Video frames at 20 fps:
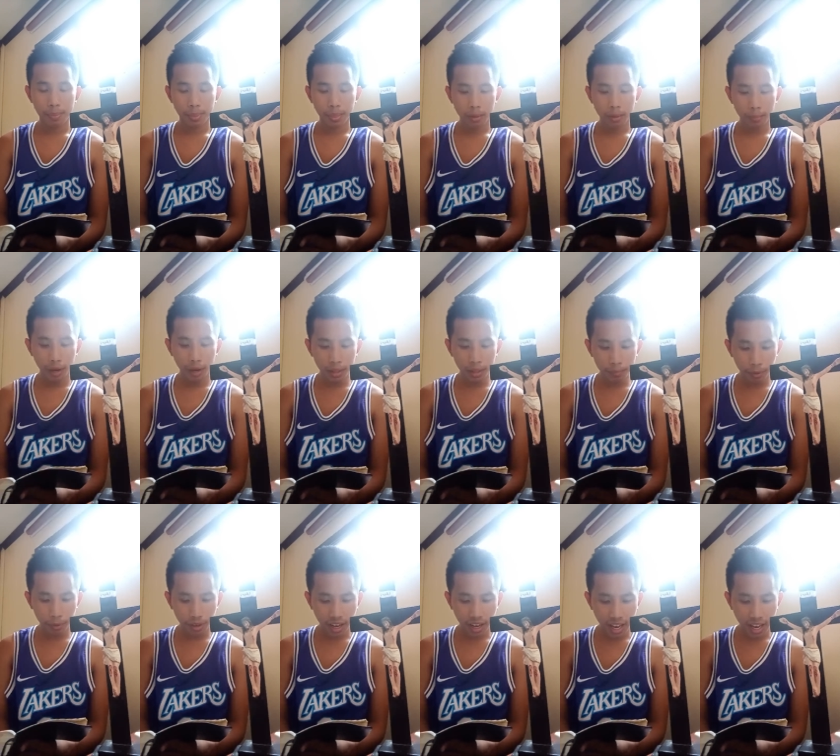But
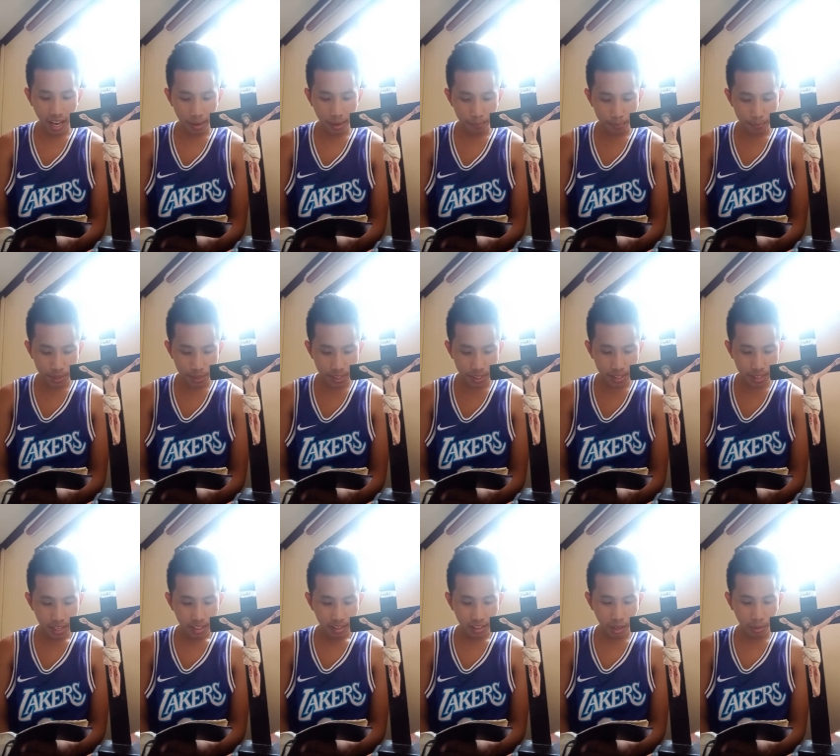perhaps
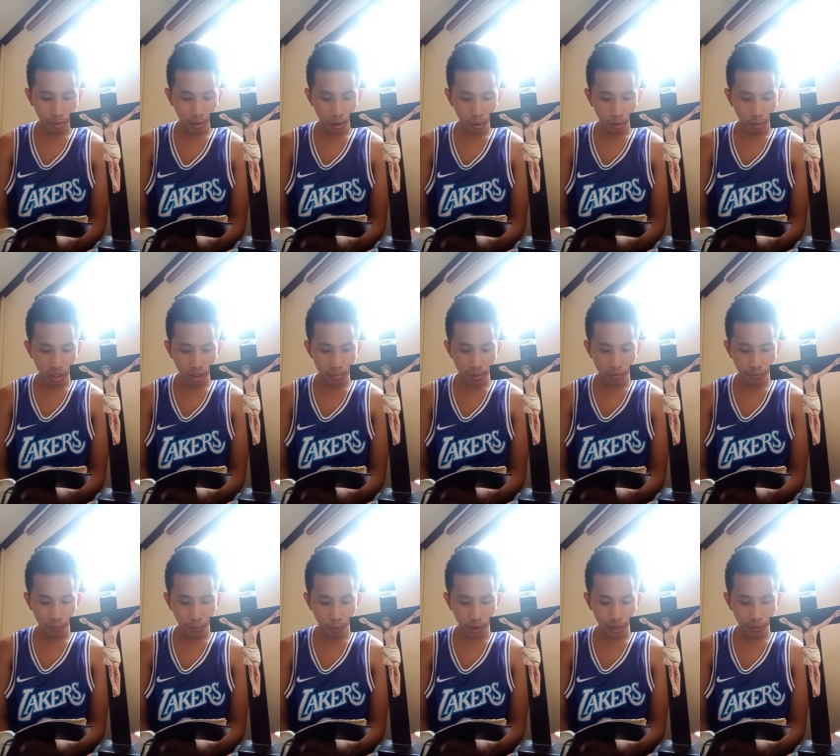there will only be
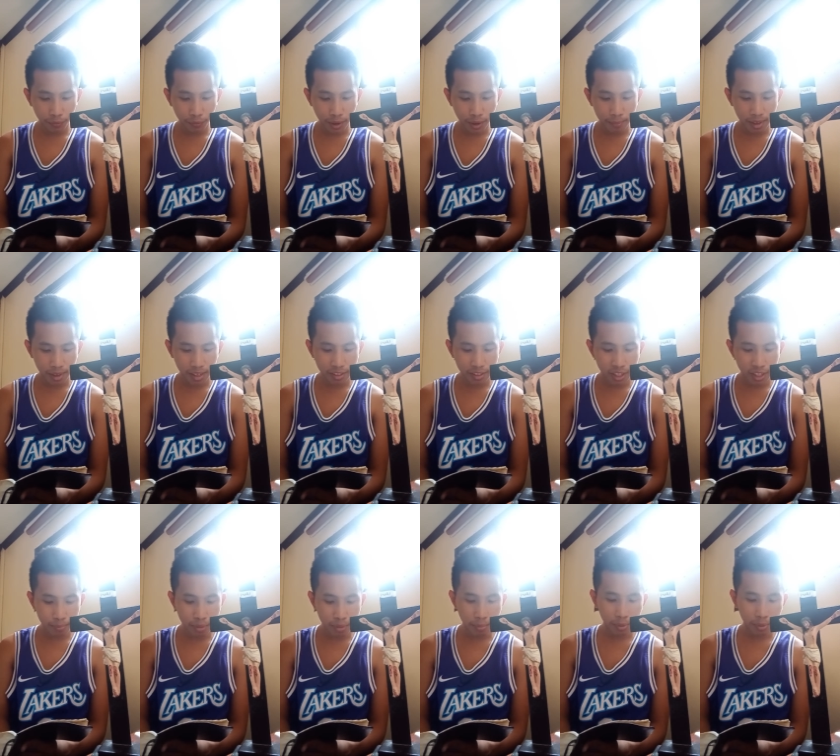45
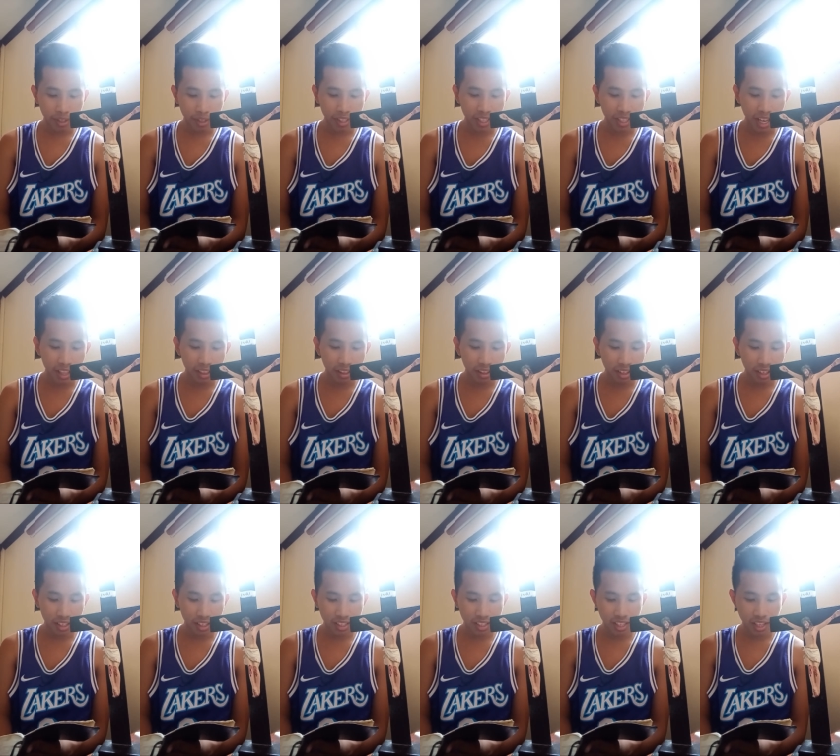innocent people instead
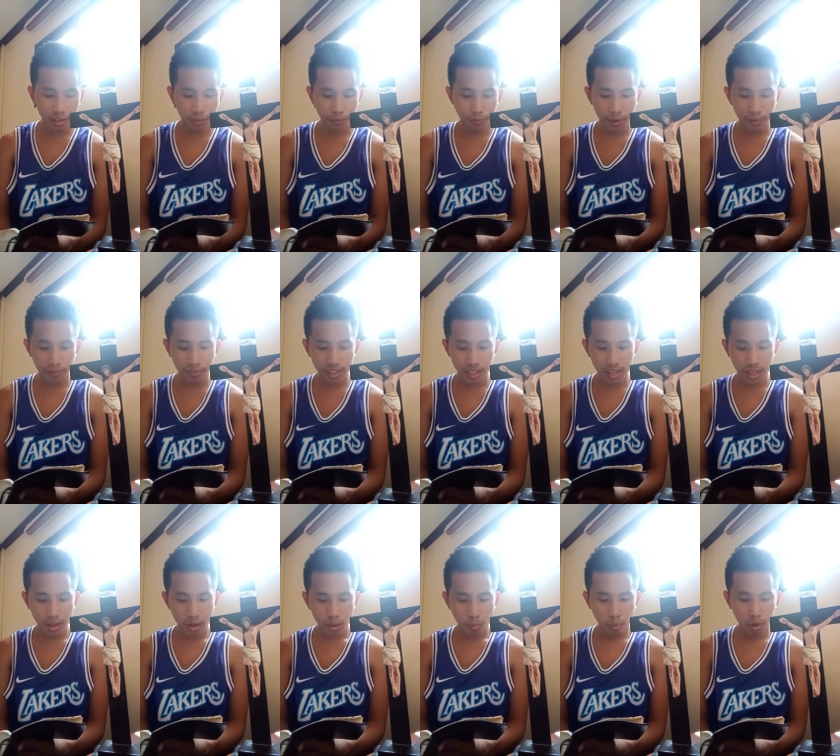of 50.
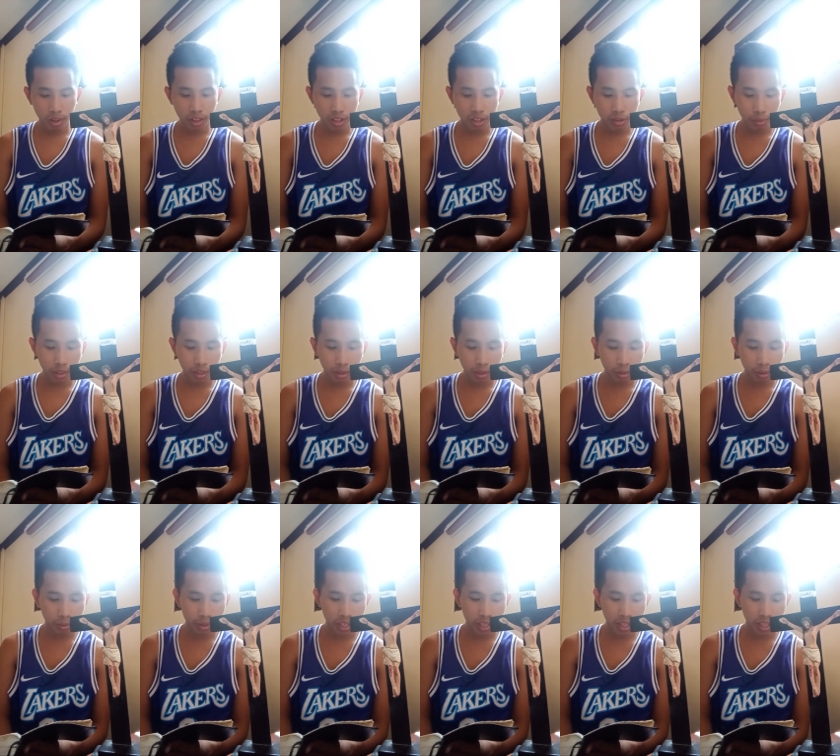We'll destroy the
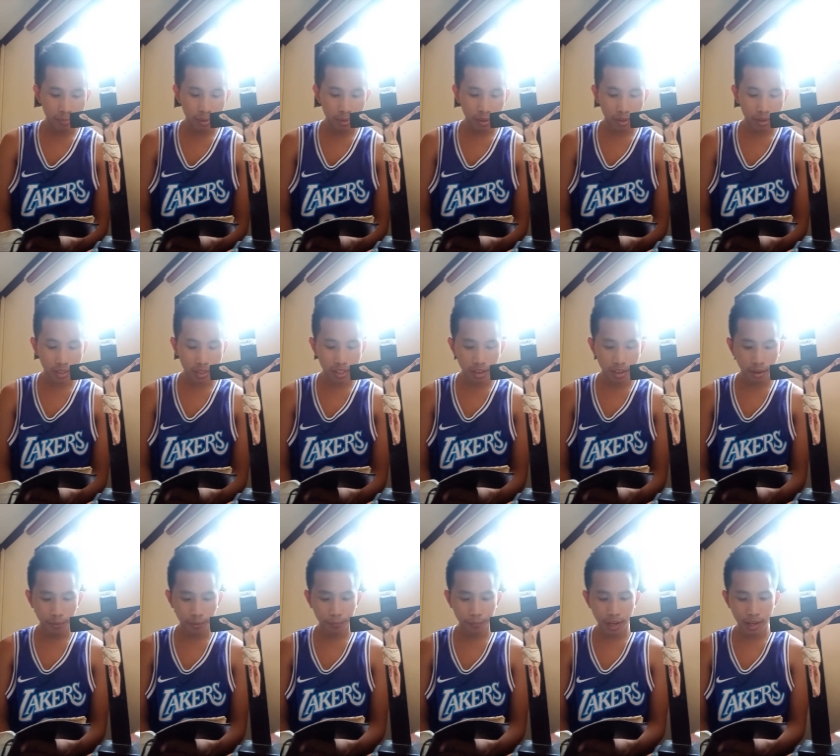whole city because there
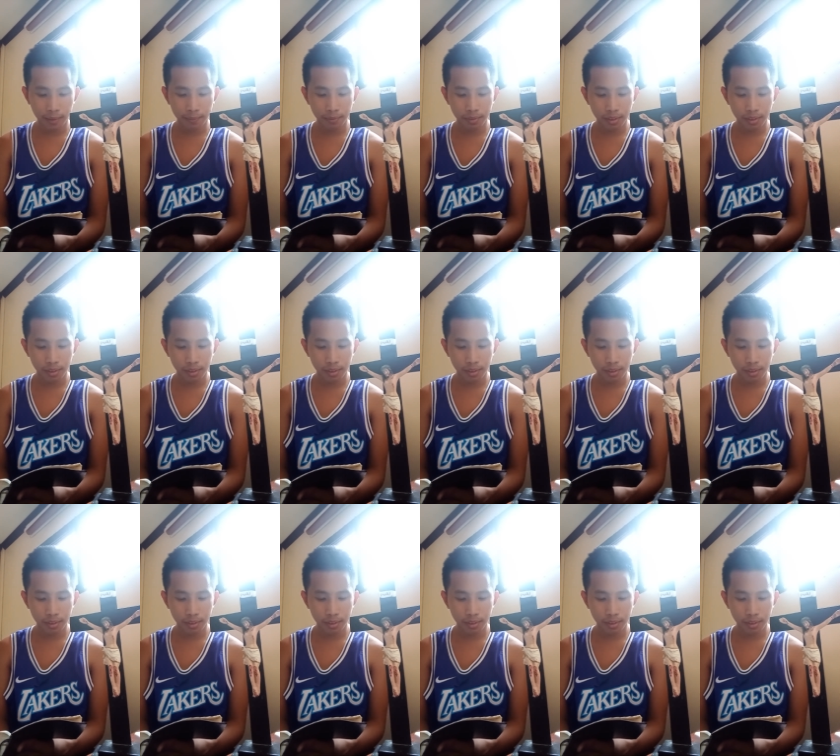are five